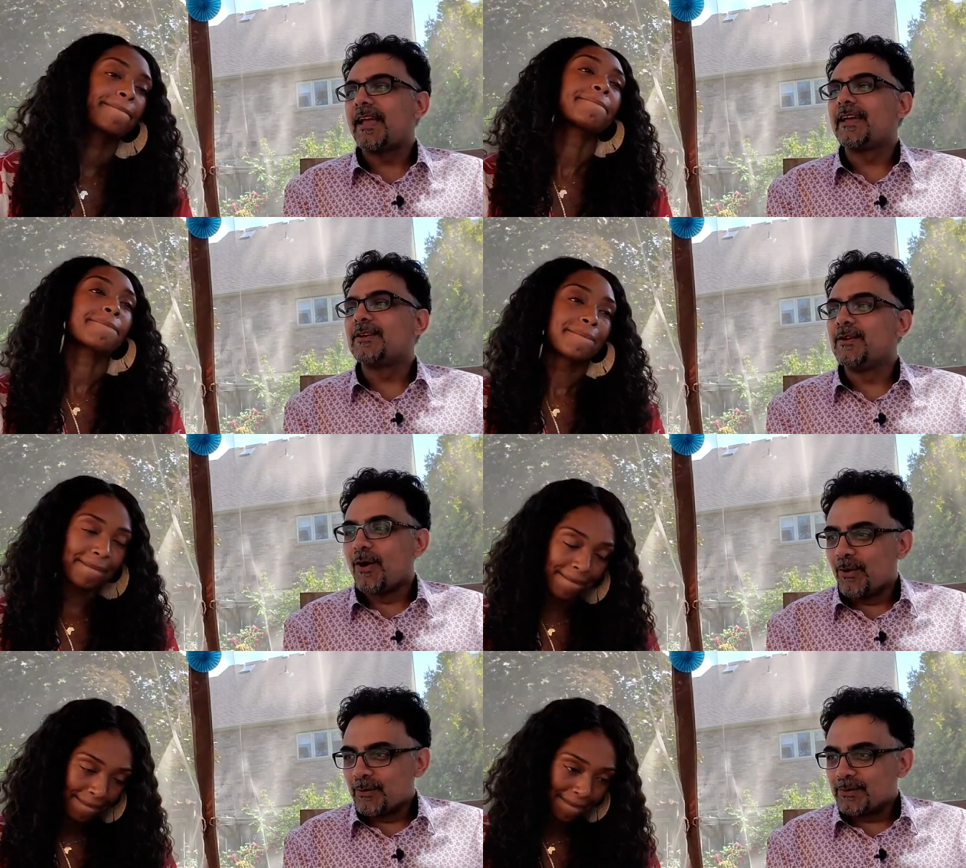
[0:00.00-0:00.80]
Speaker 1: and
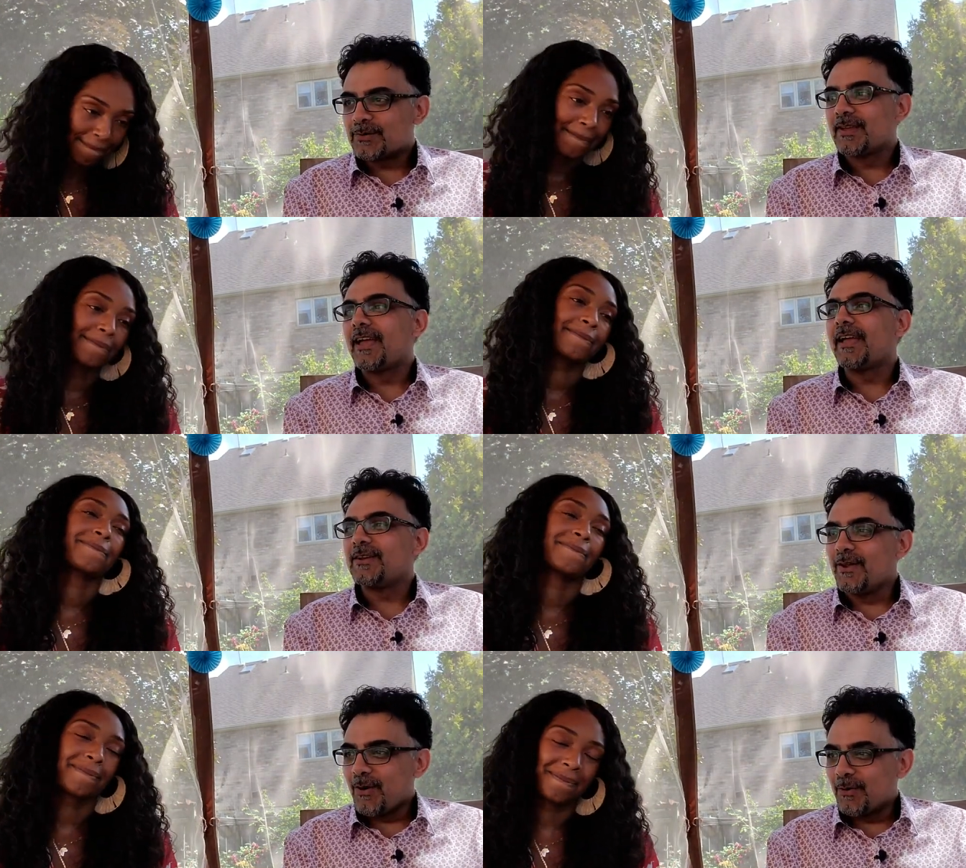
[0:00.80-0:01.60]
knows
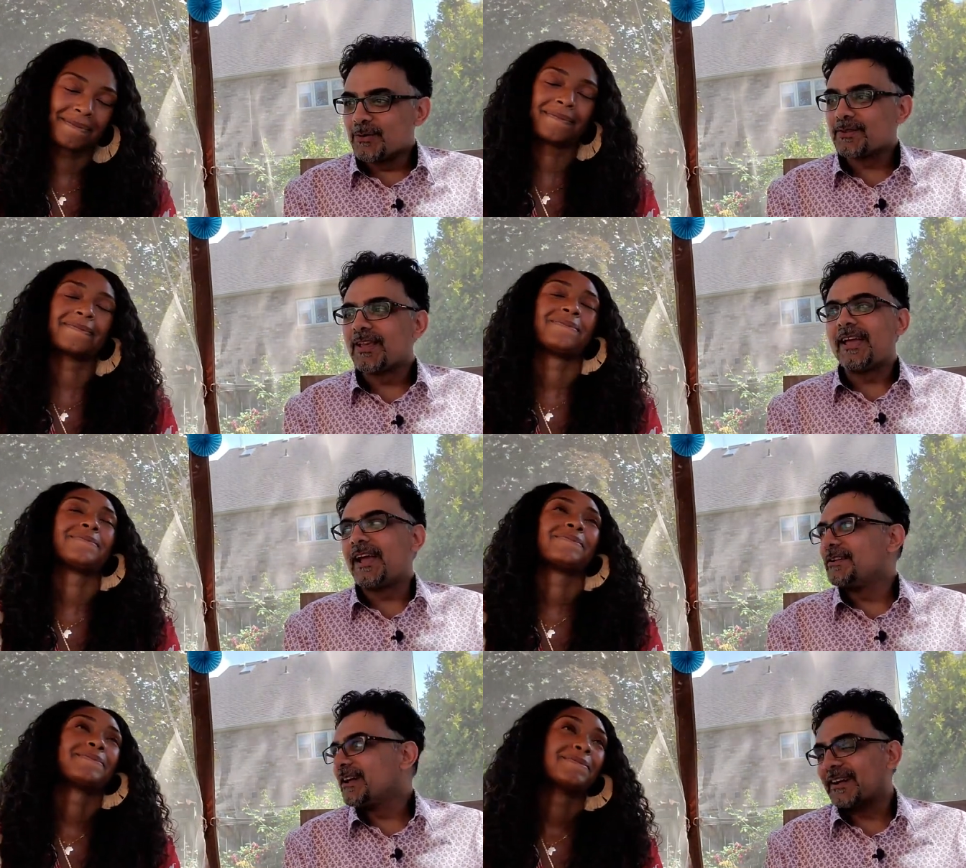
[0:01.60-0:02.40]
and knows
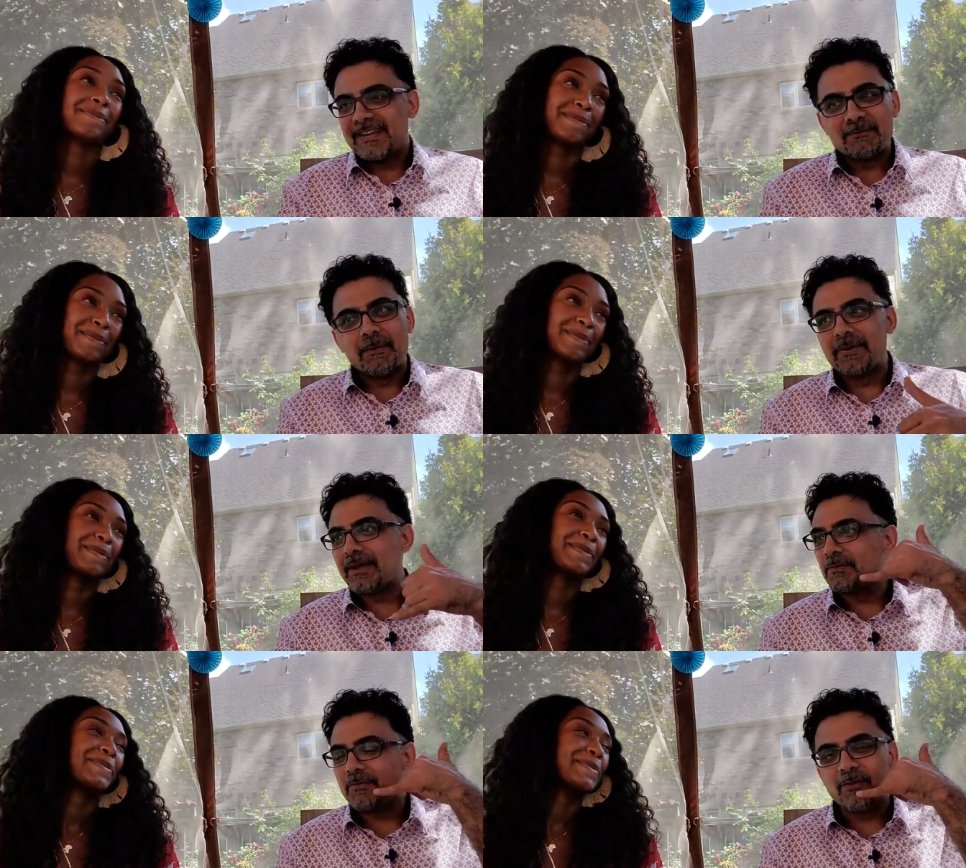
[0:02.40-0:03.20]
and you got to keep on
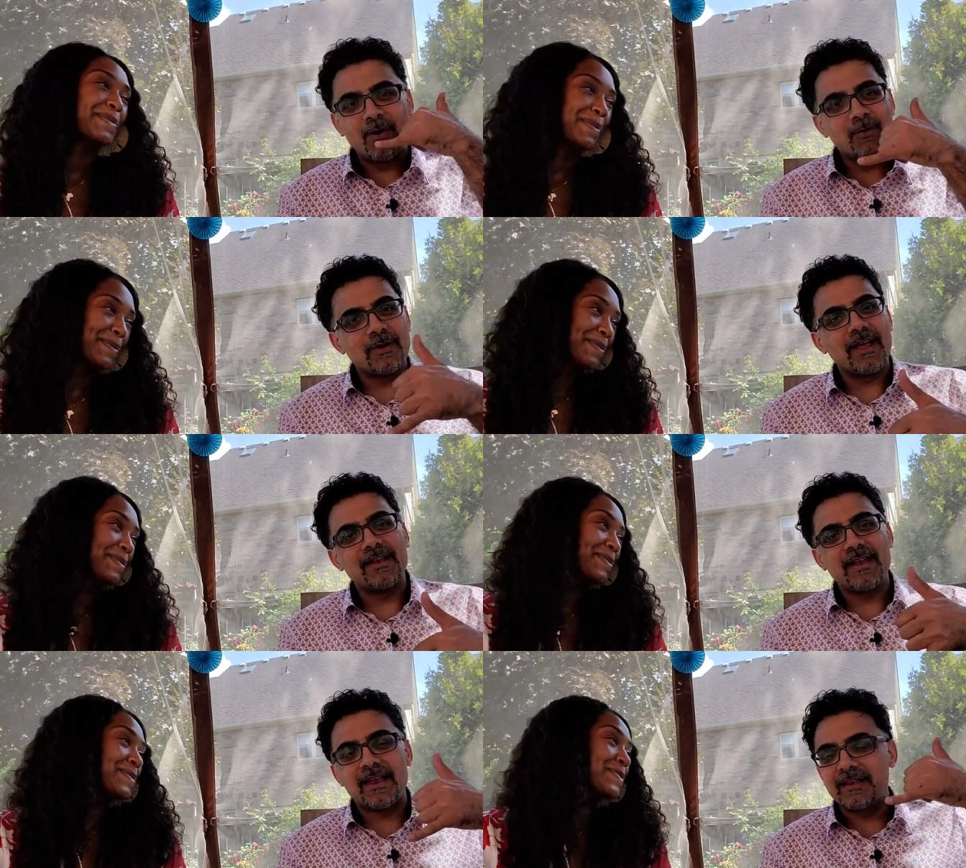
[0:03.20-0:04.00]
picking up the phone
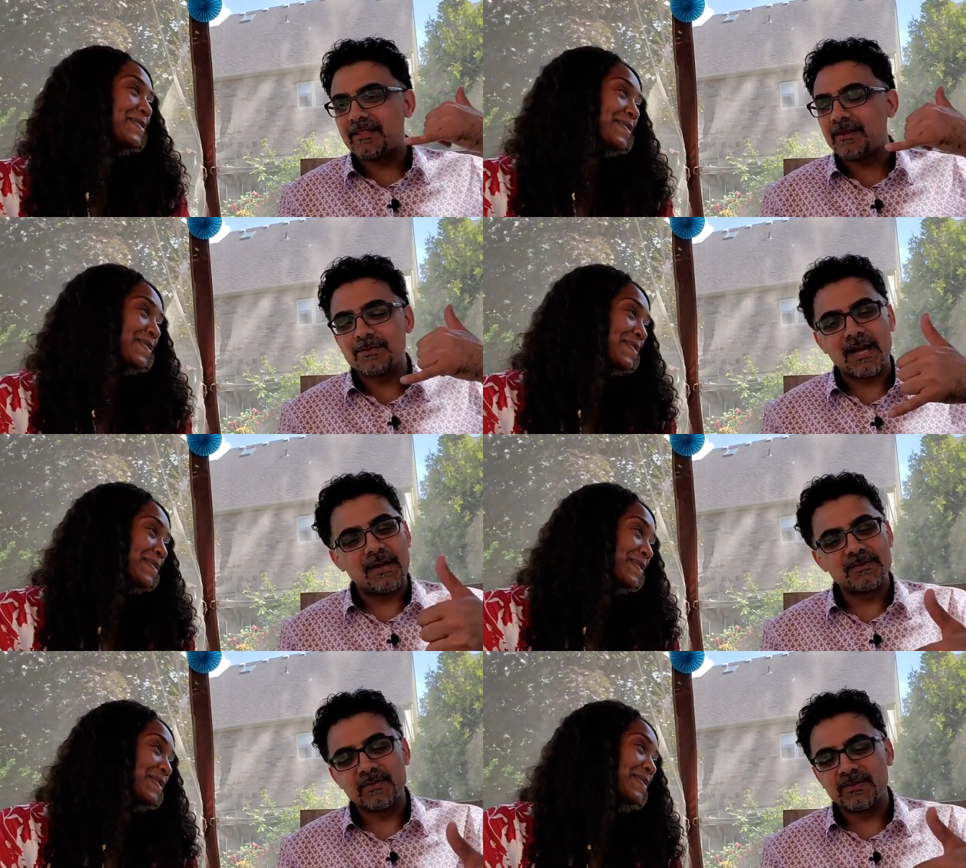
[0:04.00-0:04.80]
and and
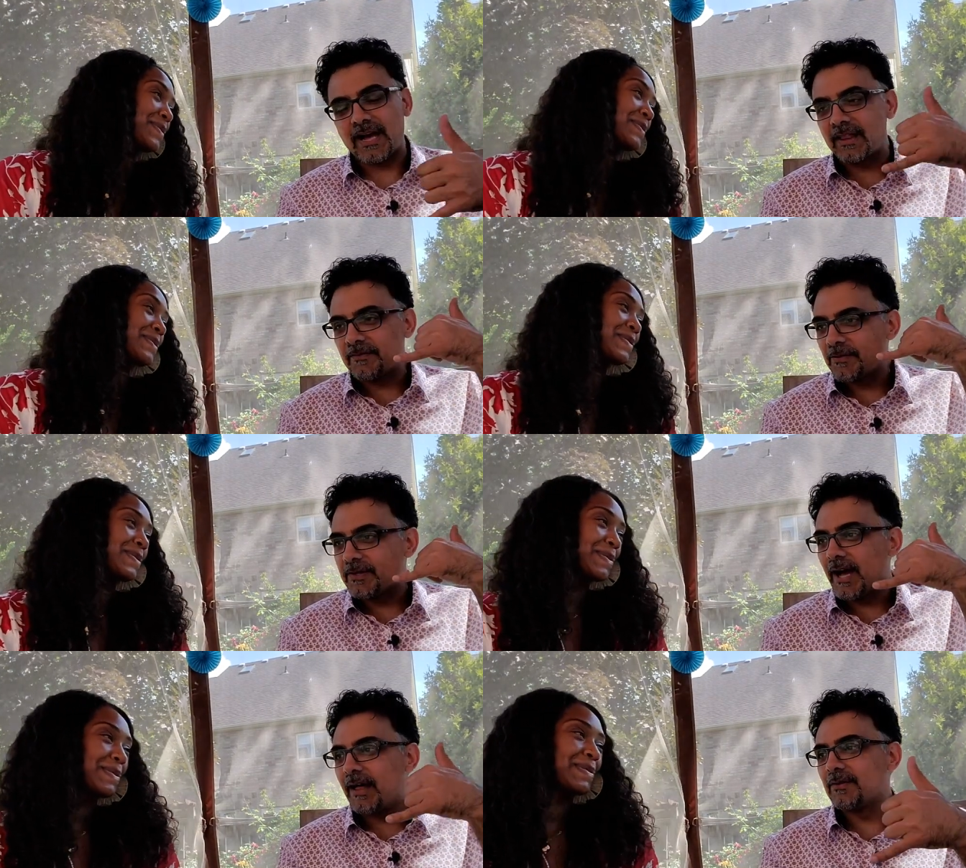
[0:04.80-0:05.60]
sometimes you know dialing
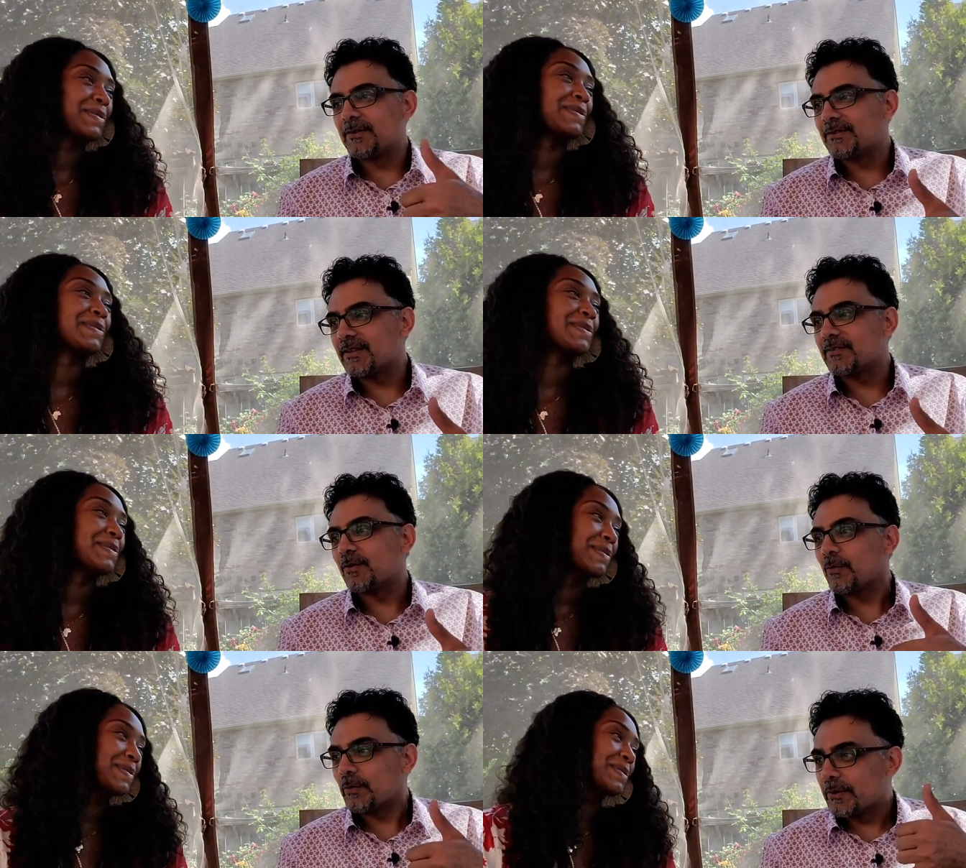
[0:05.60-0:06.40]
for dollars is
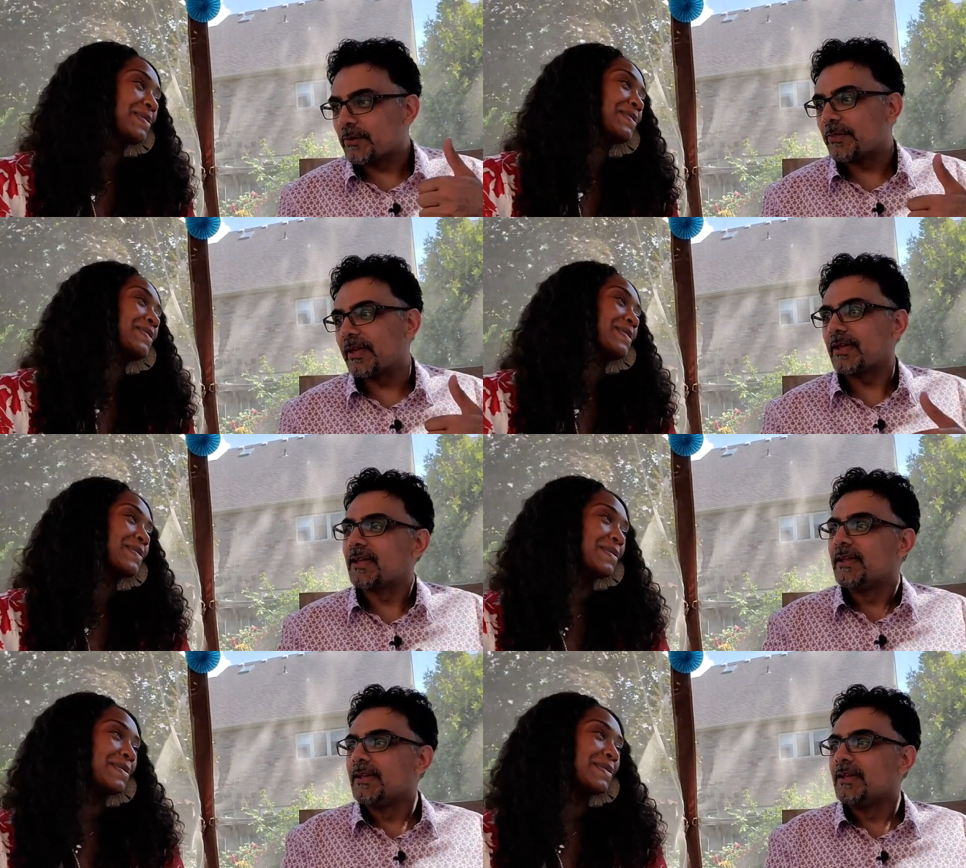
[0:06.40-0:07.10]
a real thing